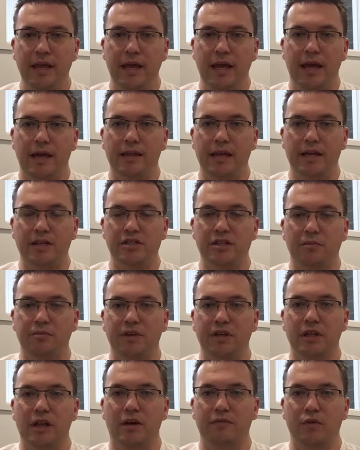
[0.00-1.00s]
And that's
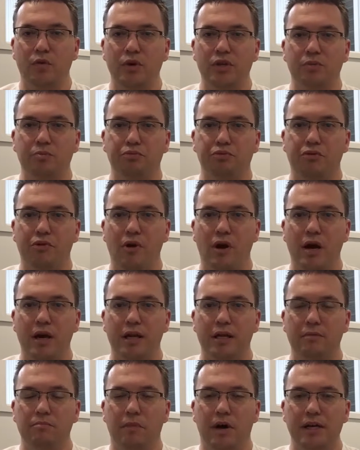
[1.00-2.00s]
something that I've always
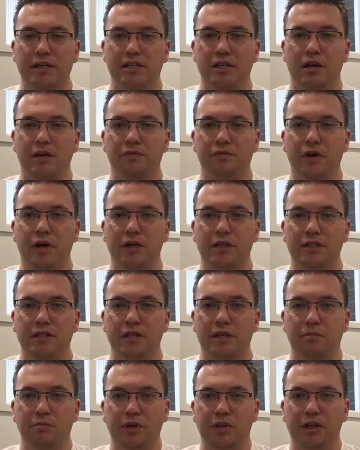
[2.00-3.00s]
prided myself on, is
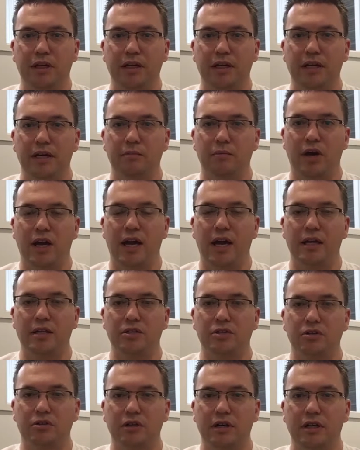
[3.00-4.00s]
the ability to get my
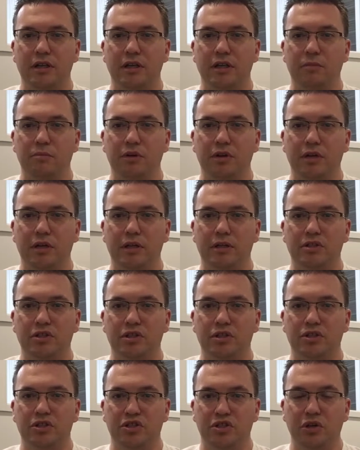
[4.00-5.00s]
hands dirty and the ability to
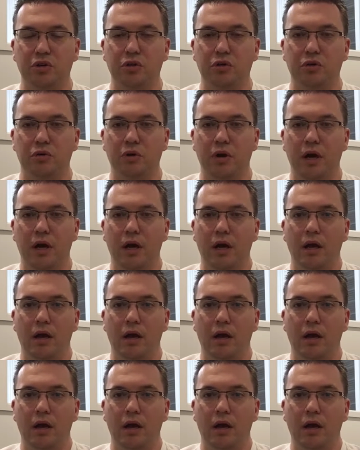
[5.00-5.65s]
do